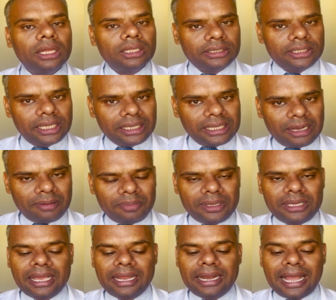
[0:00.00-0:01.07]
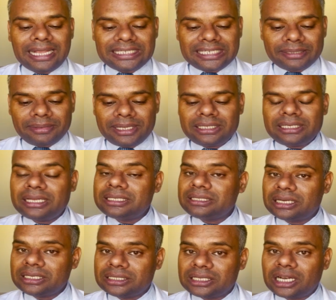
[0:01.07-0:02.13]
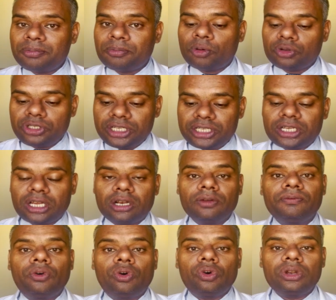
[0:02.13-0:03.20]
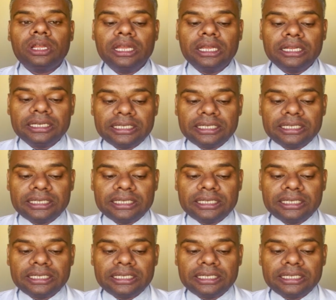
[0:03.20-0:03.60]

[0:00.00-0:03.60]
There can be an established and structured procedure for